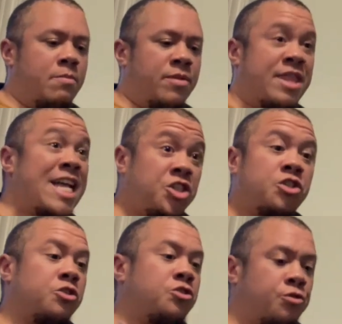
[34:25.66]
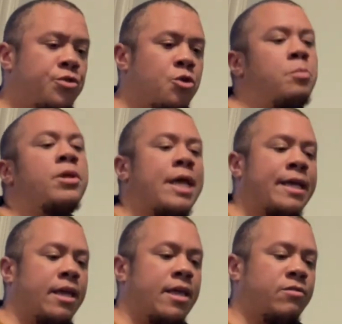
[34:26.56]
That's just true. But
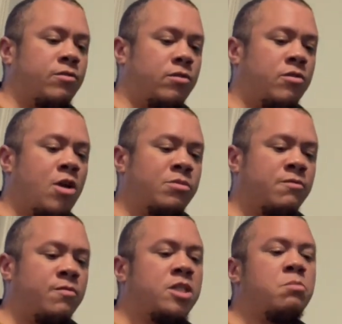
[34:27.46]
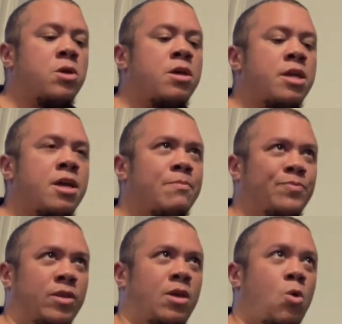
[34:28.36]
like in terms of visibility,
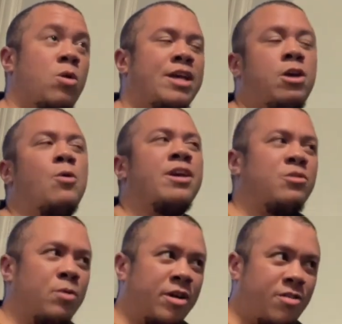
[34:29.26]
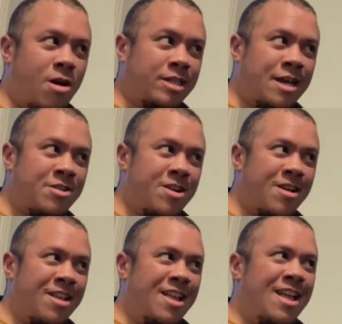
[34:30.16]
or like going into a guitar center
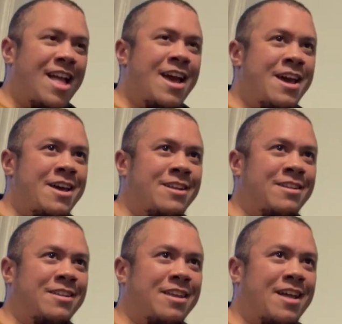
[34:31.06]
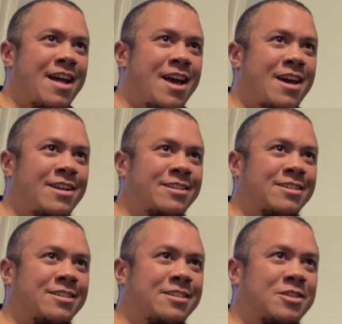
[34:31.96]
and
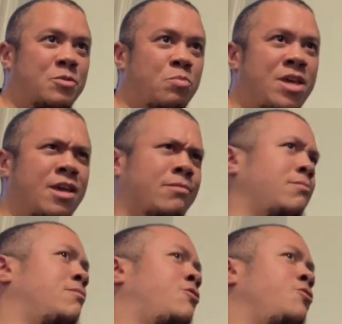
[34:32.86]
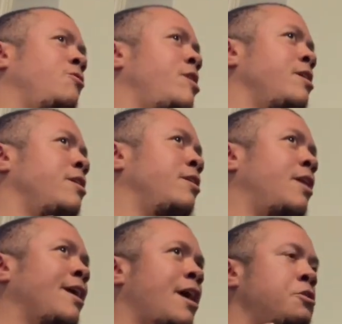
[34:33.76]
being treated
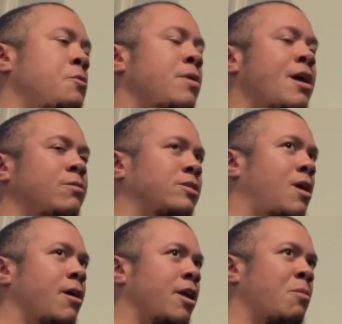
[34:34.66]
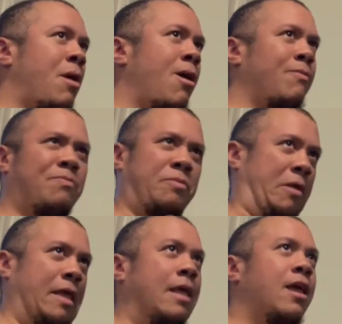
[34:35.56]
like I knew what I was talking about,
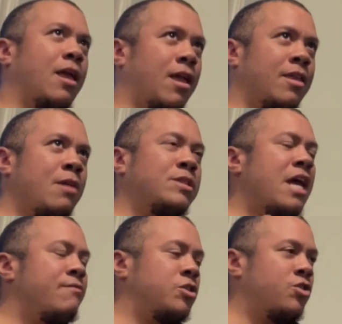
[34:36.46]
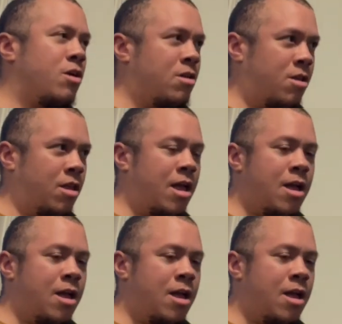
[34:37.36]
it was kind of a struggle.